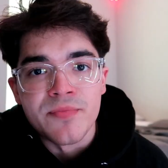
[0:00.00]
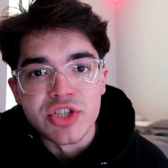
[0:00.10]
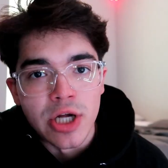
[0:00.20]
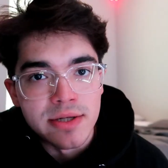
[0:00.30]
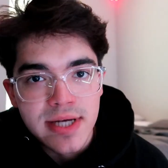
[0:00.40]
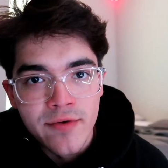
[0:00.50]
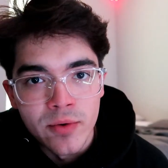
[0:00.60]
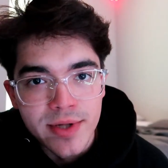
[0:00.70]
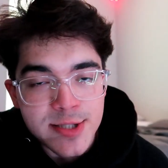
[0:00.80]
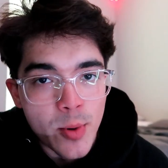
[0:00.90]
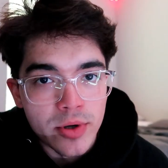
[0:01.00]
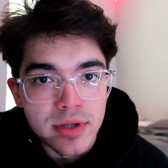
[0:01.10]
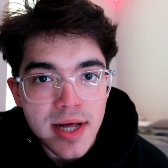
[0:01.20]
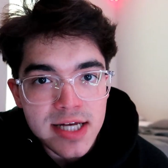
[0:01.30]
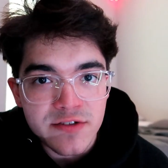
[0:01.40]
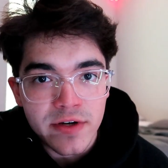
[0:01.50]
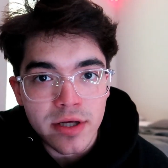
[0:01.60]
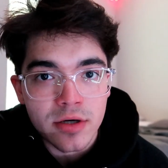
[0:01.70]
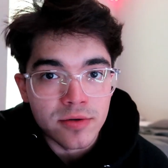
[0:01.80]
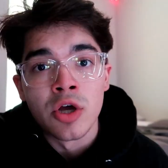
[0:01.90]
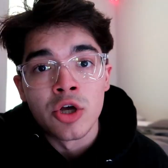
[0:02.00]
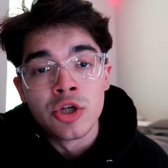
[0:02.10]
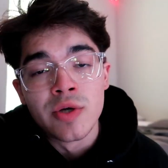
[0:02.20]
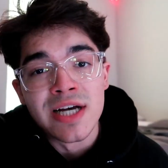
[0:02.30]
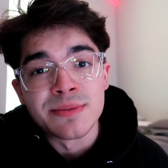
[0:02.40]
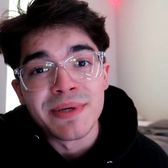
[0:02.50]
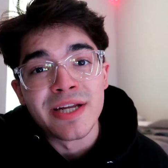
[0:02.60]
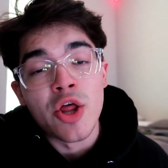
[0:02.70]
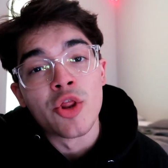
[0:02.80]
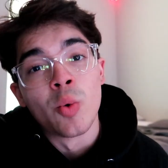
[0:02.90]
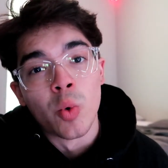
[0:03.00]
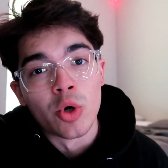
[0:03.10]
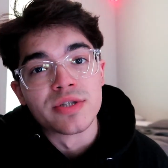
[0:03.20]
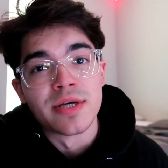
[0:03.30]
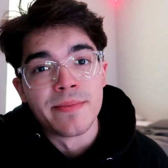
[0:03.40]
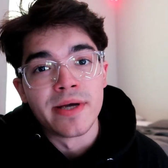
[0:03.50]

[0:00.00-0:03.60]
Shout out to everyone that supported the last video. You guys mean the world to